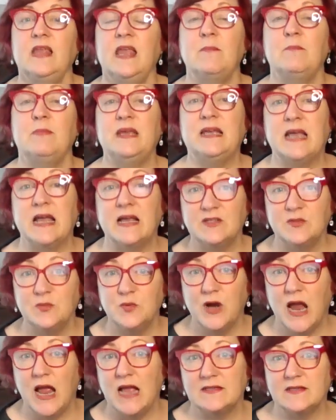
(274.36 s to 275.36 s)
And because
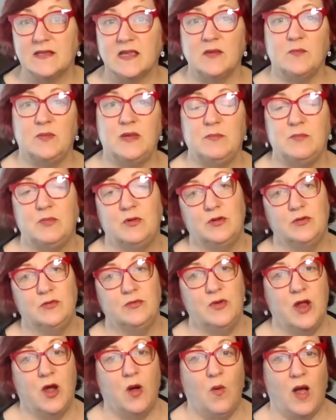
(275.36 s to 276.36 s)
we're asking people who
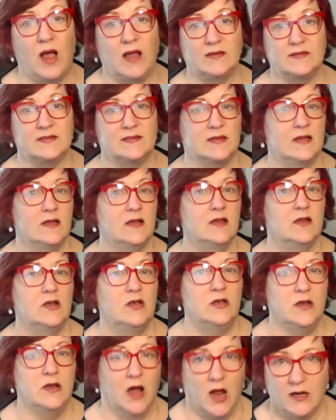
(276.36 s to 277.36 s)
know us,
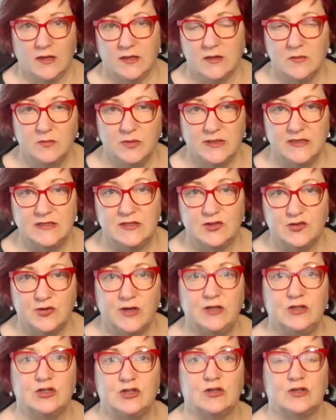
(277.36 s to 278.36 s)
not complete
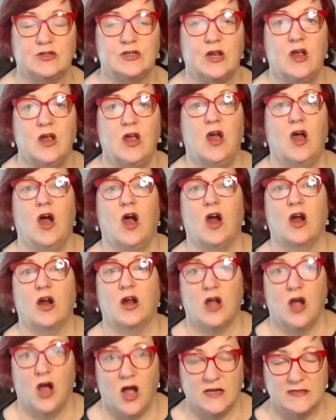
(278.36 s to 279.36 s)
strangers, our
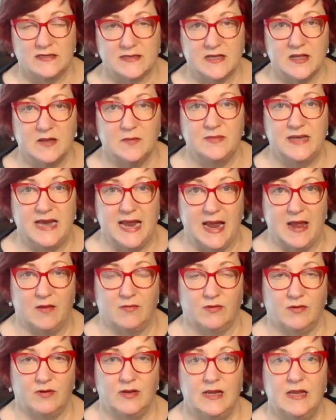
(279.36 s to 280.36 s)
costs come
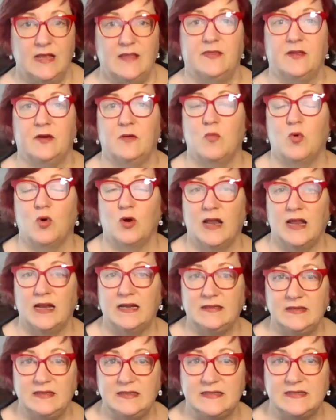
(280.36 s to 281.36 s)
down. They're more
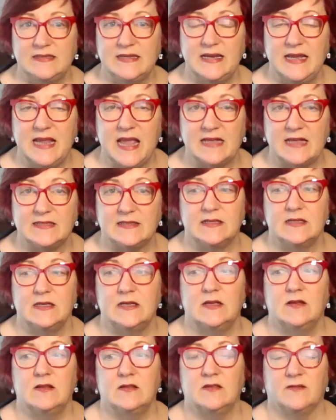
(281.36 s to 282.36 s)
likely to say yes
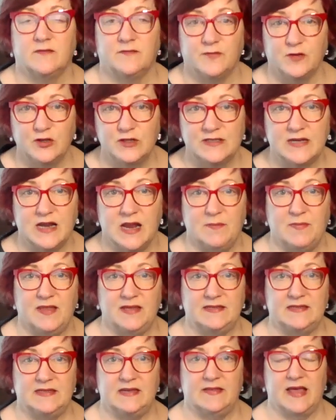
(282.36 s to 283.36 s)
the first time
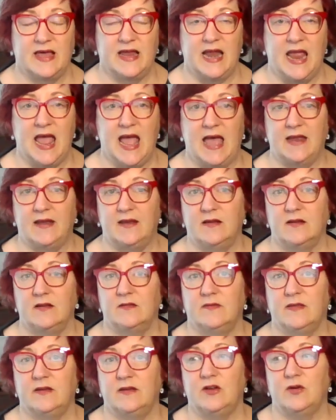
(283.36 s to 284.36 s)
they see that ad.
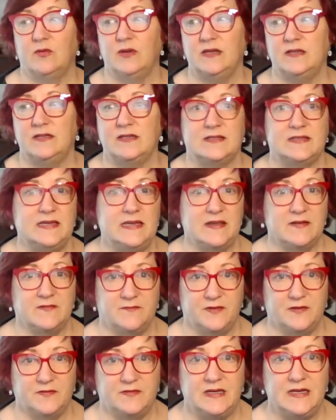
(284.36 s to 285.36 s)
They don't need to see
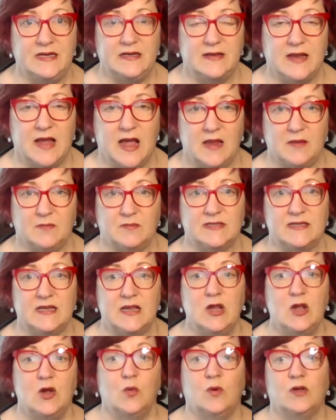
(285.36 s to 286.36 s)
it 15 times,
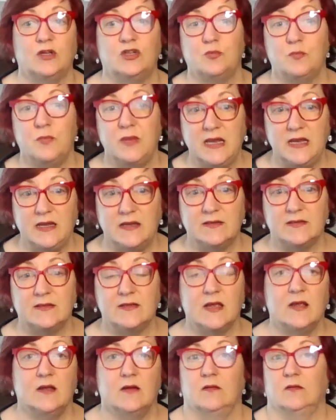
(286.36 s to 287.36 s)
which means
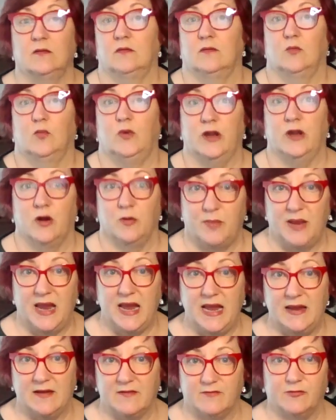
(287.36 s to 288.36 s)
we aren't
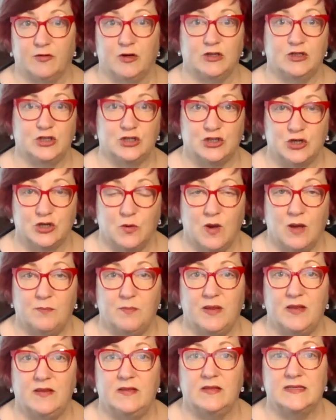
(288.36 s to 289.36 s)
paying for it to show
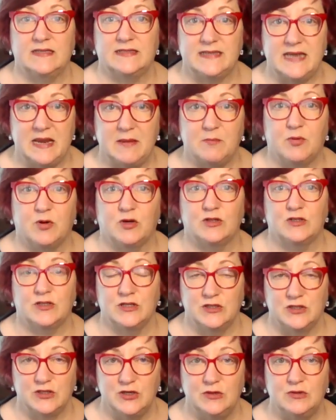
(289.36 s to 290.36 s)
up in the same
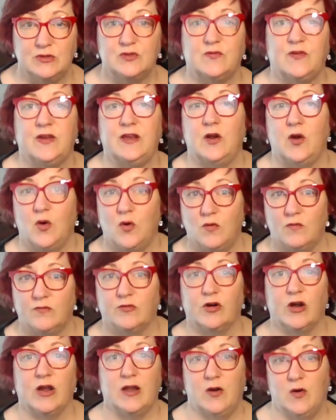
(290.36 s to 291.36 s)
person's newsfeed
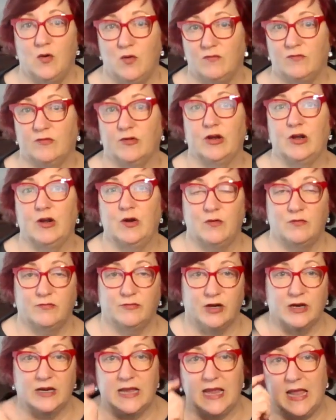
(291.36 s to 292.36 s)
over and over and
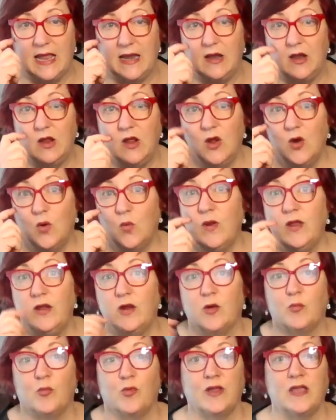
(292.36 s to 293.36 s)
over again. We
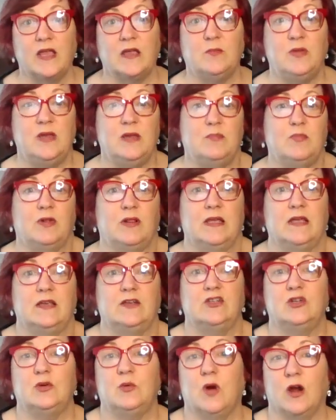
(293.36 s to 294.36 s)
are bringing people
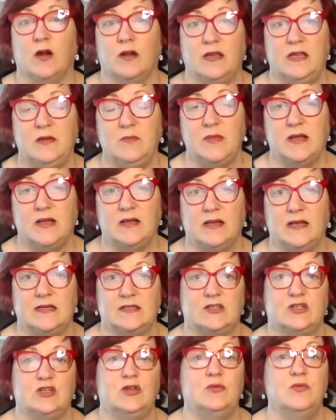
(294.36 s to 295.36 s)
into our email
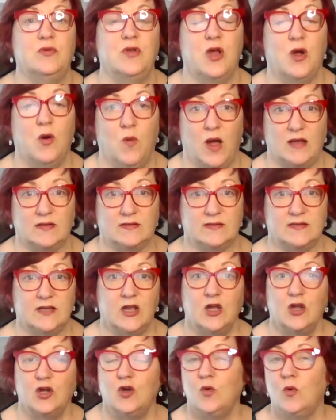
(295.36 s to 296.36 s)
list who know us,
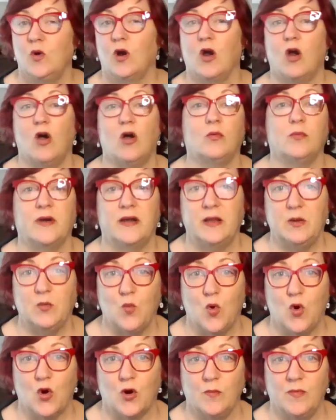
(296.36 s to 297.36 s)
who are already
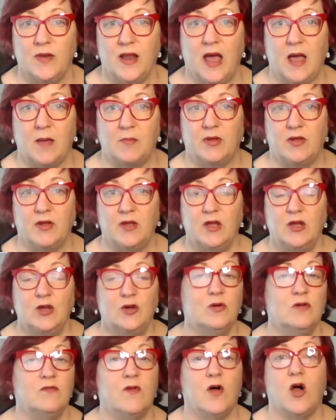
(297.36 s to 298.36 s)
warmed up,
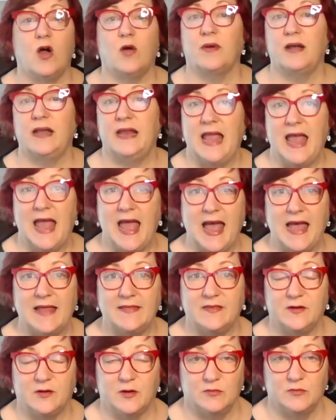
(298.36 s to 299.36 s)
who have already
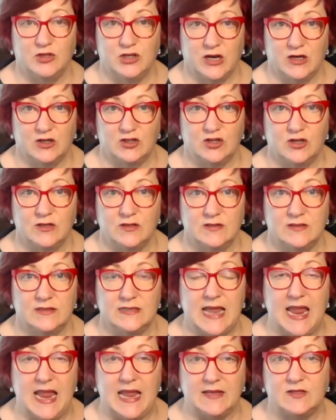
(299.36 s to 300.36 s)
had their
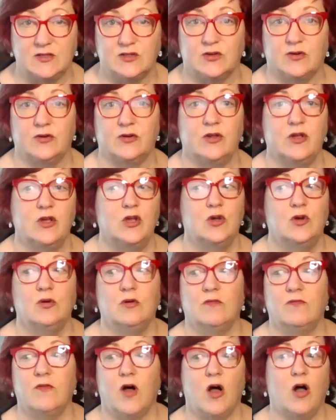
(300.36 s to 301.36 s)
objections answered,
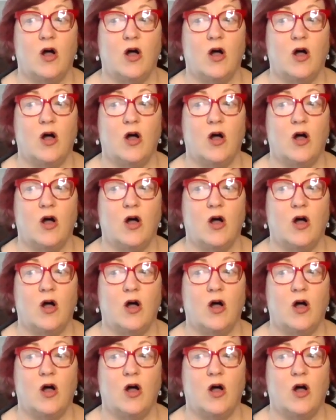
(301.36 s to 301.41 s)
who have